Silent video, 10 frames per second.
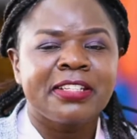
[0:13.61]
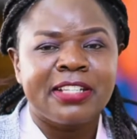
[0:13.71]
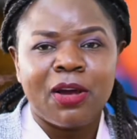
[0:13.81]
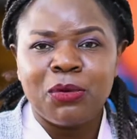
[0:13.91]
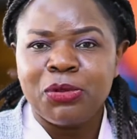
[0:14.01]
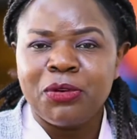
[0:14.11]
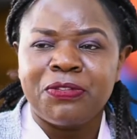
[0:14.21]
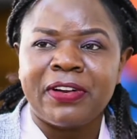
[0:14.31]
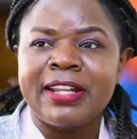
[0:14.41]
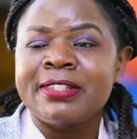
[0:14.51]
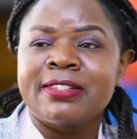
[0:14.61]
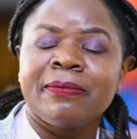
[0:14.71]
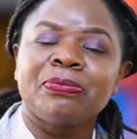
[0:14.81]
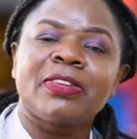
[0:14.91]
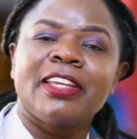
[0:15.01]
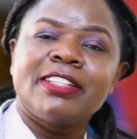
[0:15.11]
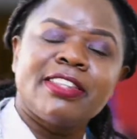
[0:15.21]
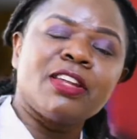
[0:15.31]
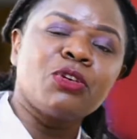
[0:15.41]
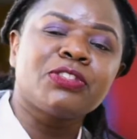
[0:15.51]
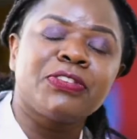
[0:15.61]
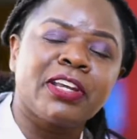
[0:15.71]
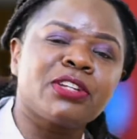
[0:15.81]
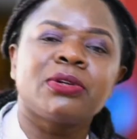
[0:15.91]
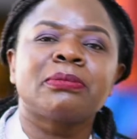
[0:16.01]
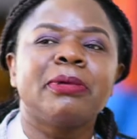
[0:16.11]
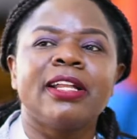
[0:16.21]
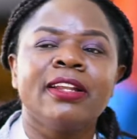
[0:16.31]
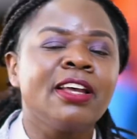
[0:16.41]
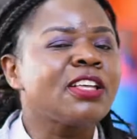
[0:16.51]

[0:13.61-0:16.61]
share with your friends, hit the notification bell